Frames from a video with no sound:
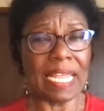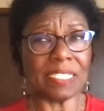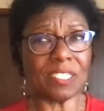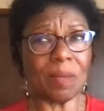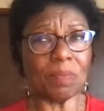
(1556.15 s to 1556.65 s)

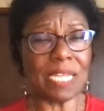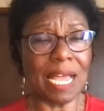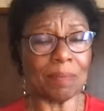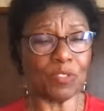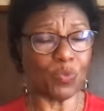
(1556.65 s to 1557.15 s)

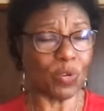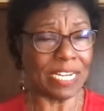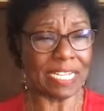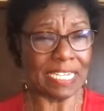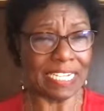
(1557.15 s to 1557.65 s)
sometimes
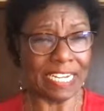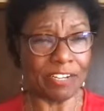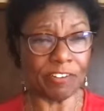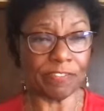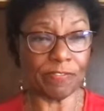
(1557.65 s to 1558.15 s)
wrinkly,
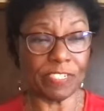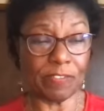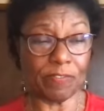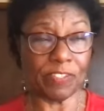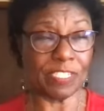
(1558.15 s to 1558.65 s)
or
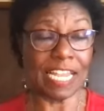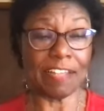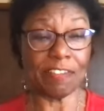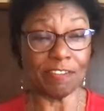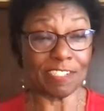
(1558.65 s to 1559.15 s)
feels
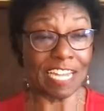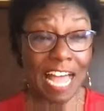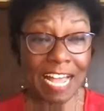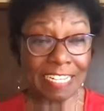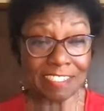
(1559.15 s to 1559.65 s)
like there's
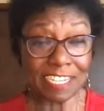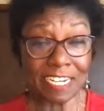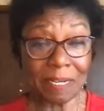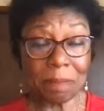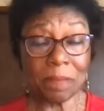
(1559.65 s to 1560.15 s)
lines in
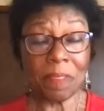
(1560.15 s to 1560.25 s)
it.